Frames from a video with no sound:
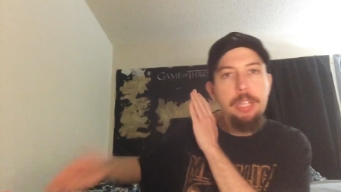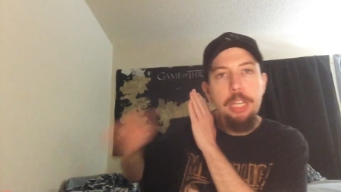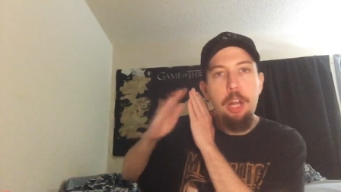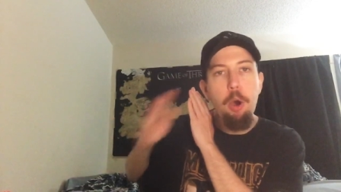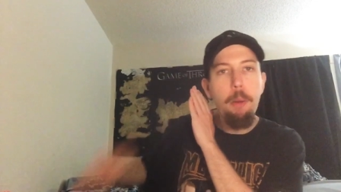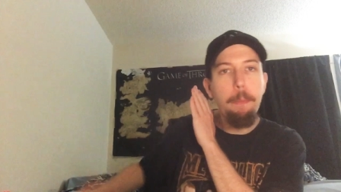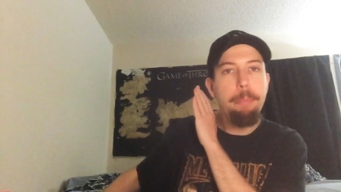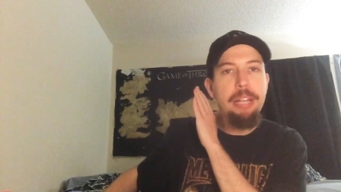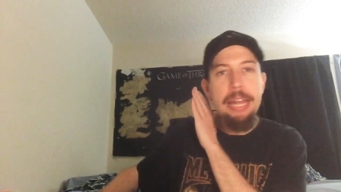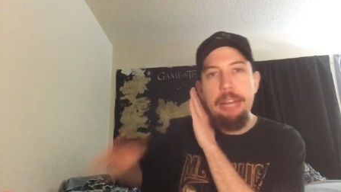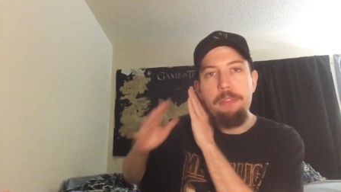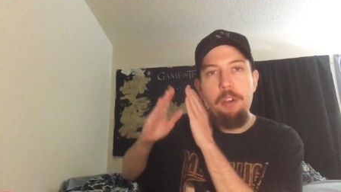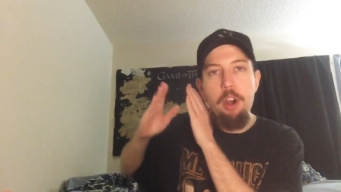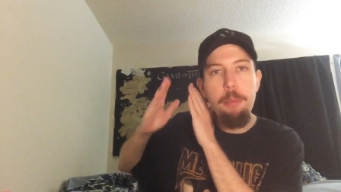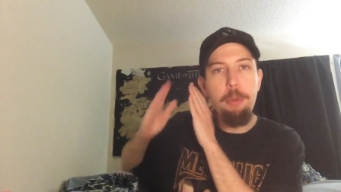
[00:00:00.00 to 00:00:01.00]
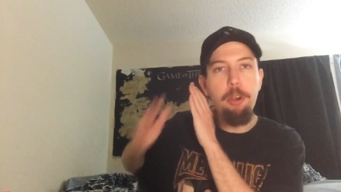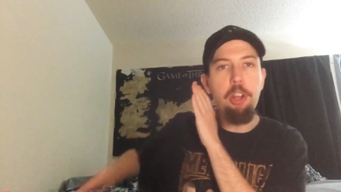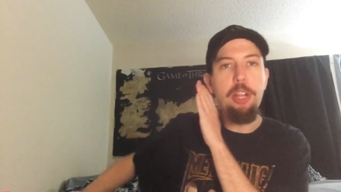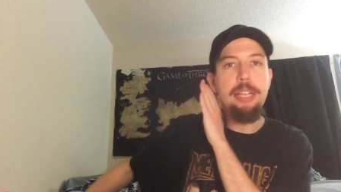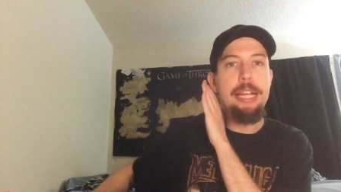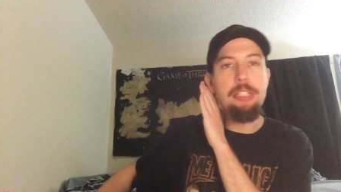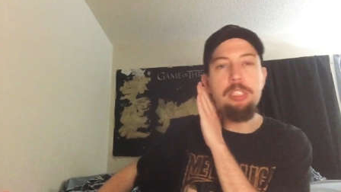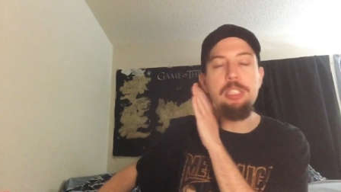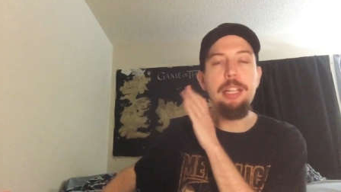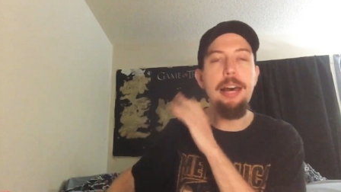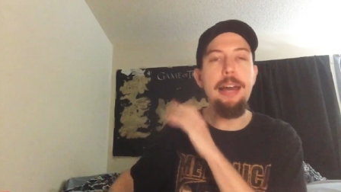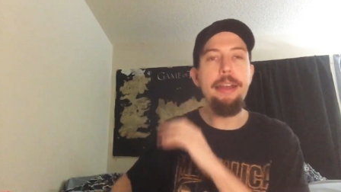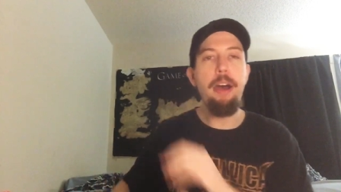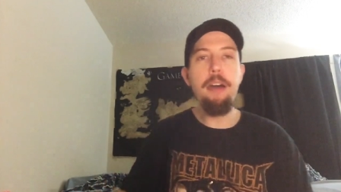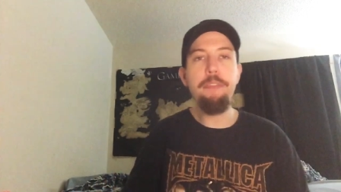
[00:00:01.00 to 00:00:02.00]
you know, a blade of armor, let that
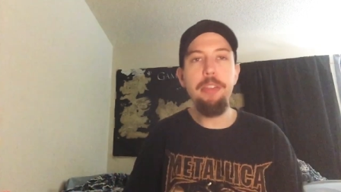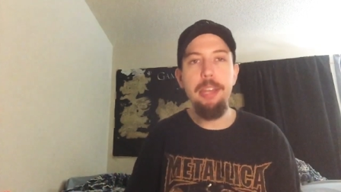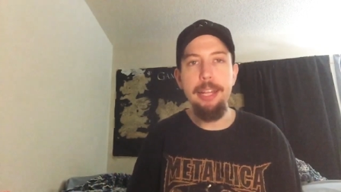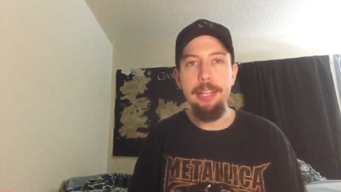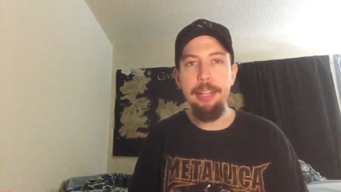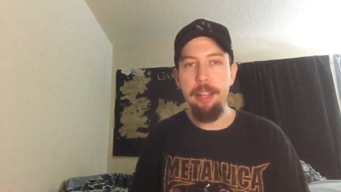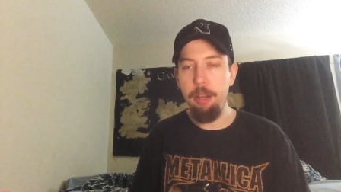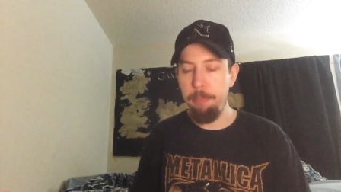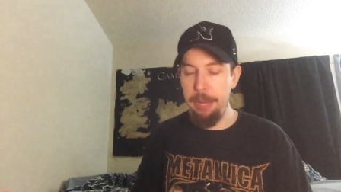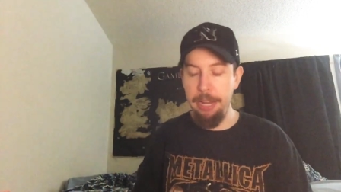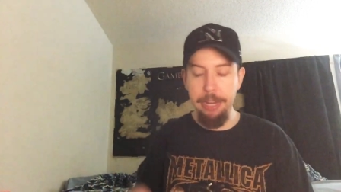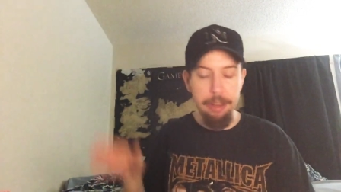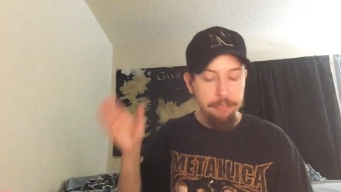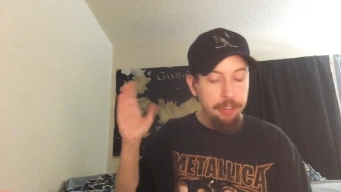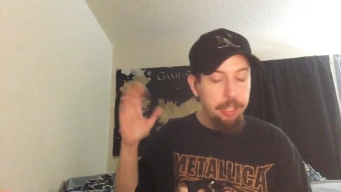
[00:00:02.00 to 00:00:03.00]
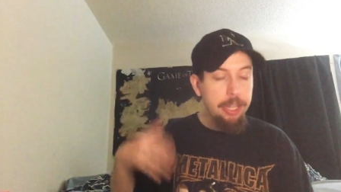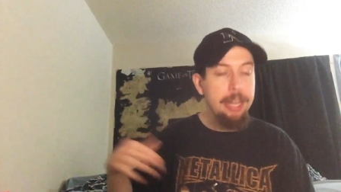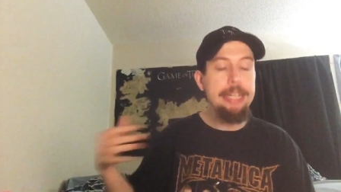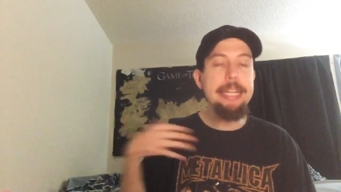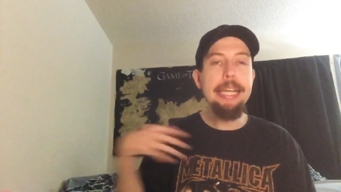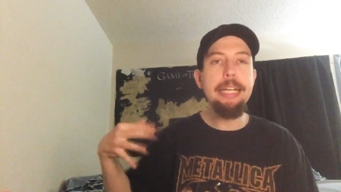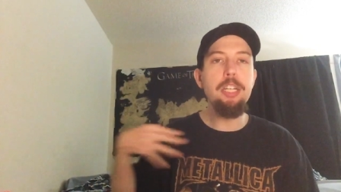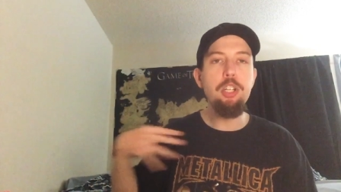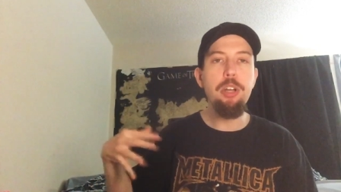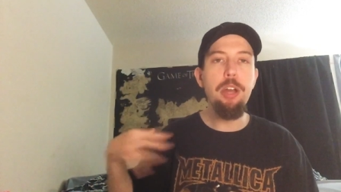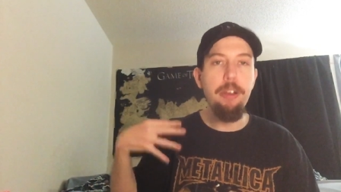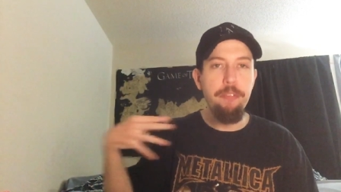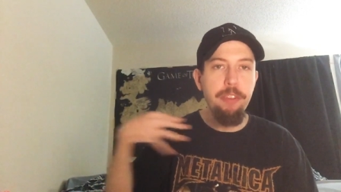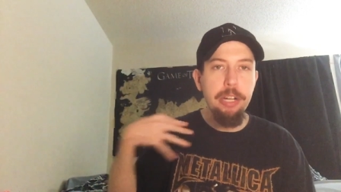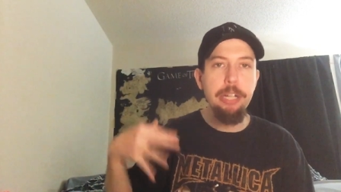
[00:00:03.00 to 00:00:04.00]
slide off you a little bit if you're going to take a,
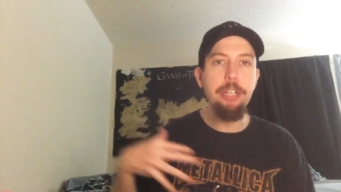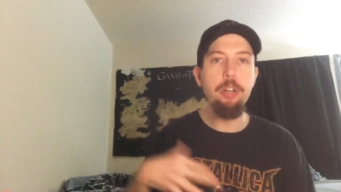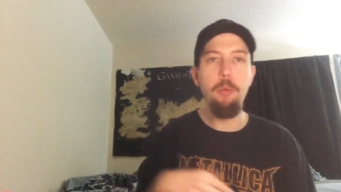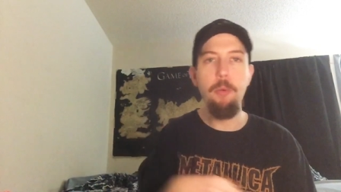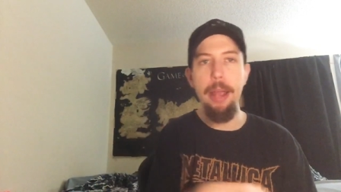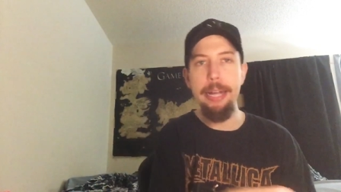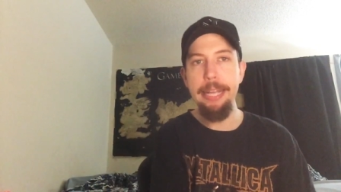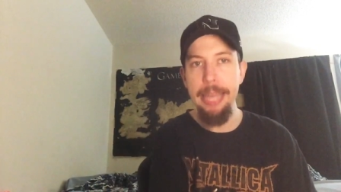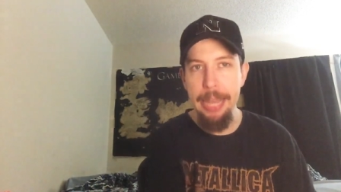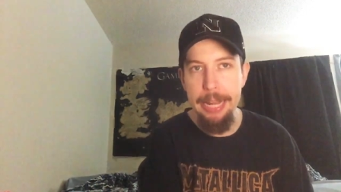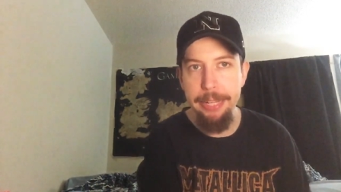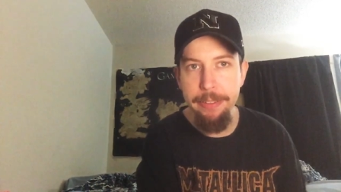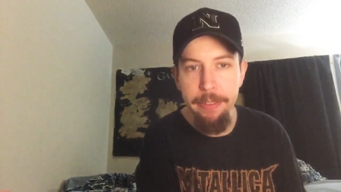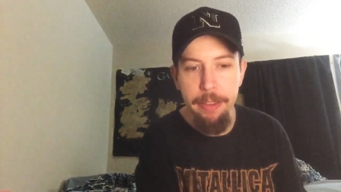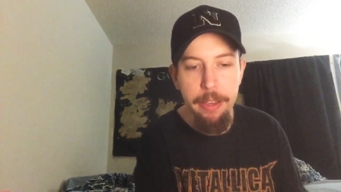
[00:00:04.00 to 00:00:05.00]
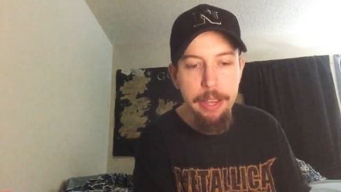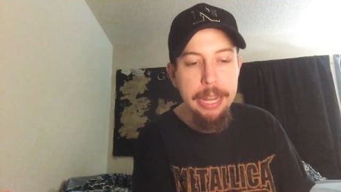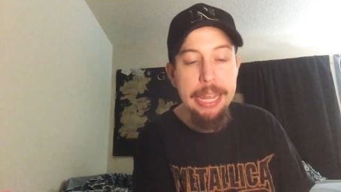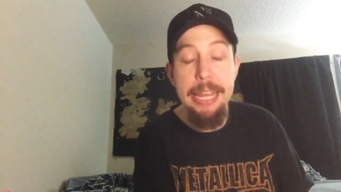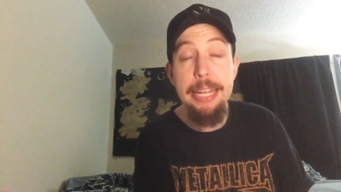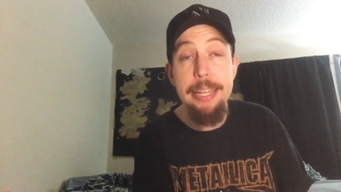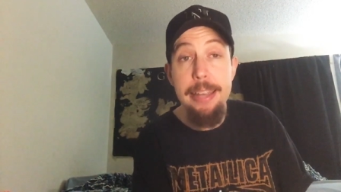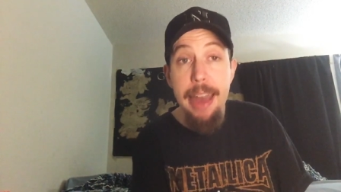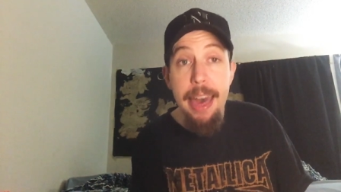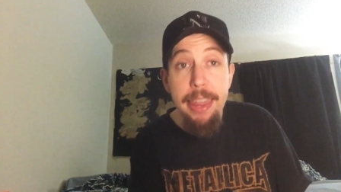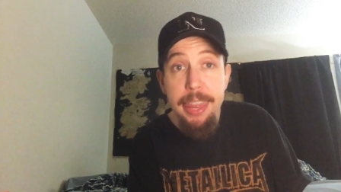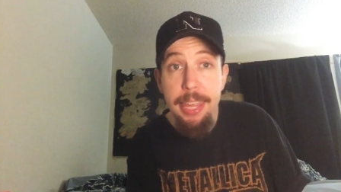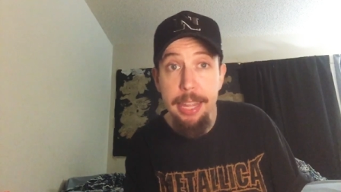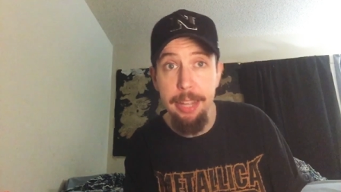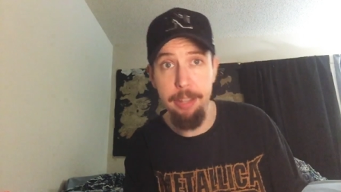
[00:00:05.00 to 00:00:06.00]
a fucking direct hit? He had
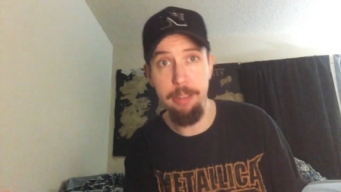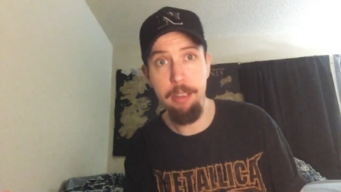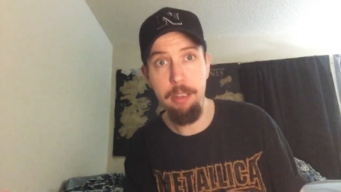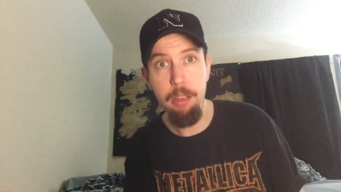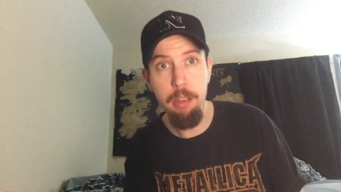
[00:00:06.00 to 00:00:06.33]
nothing